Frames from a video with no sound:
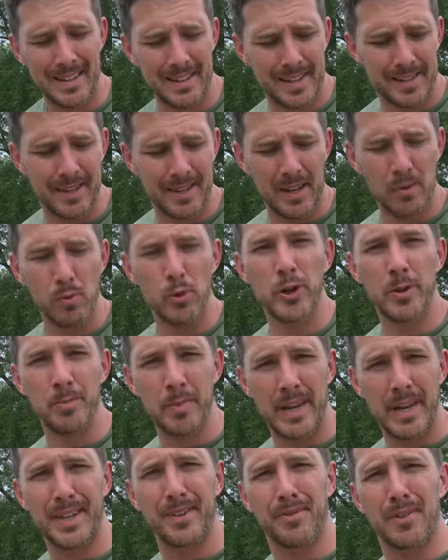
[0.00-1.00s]
that they would
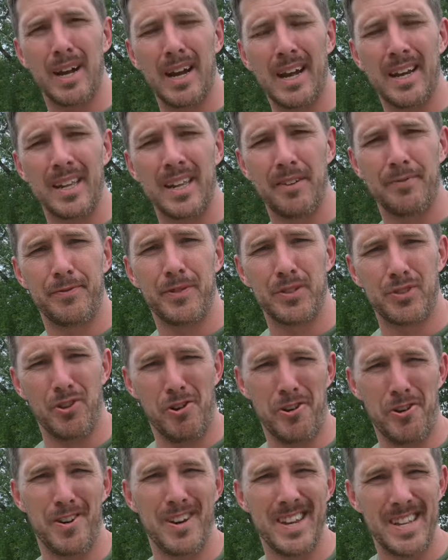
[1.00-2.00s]
make it right if the
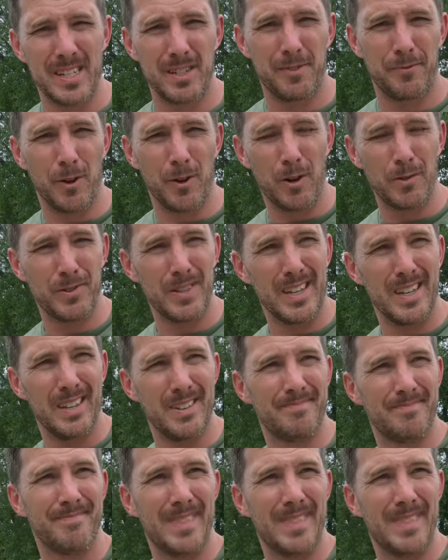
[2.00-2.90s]
starter is faulty.